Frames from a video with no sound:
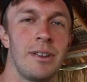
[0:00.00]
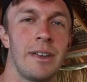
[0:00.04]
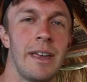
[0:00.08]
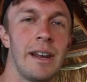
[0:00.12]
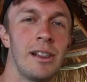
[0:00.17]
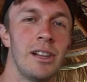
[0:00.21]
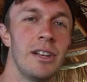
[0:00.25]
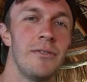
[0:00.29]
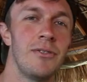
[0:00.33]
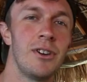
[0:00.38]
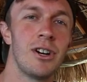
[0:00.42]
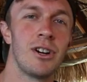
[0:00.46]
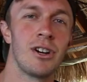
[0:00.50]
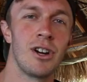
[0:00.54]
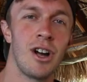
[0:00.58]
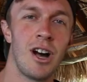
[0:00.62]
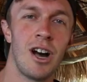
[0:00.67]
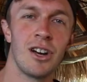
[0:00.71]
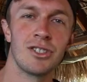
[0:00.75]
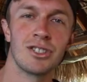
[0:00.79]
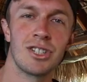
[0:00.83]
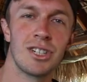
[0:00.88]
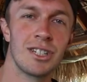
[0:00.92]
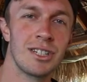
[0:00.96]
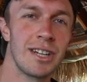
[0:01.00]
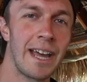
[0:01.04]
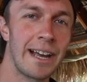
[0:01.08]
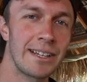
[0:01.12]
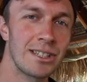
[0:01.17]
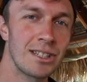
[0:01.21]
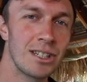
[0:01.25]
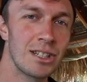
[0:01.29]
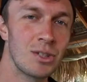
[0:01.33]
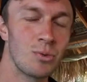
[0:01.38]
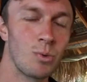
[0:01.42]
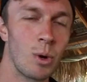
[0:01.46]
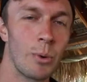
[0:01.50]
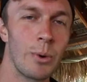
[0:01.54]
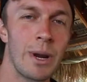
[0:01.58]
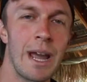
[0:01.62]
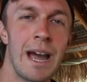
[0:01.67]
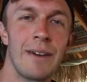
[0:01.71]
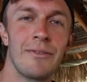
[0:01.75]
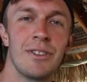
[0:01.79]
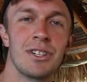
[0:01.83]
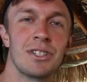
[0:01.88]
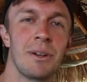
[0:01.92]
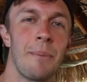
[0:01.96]
And I live here in Austin, Texas, where we
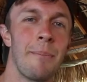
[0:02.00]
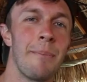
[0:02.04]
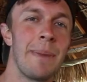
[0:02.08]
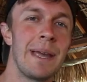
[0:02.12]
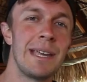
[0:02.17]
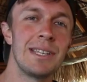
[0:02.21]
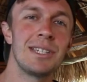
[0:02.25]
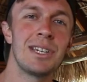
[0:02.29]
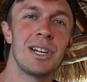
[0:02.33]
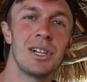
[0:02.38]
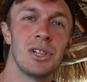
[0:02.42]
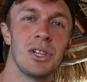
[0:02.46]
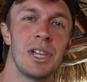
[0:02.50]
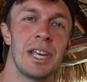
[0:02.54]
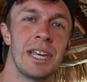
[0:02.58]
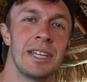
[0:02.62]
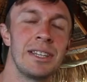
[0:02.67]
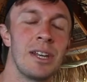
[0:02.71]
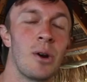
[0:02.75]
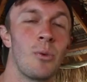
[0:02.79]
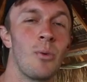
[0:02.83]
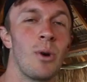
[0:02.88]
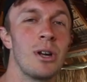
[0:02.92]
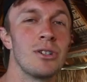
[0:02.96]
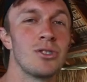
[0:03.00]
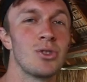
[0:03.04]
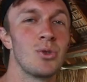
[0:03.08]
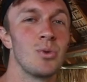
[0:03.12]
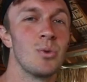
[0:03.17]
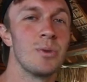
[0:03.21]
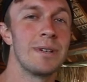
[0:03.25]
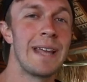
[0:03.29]
have this amazing lake that runs through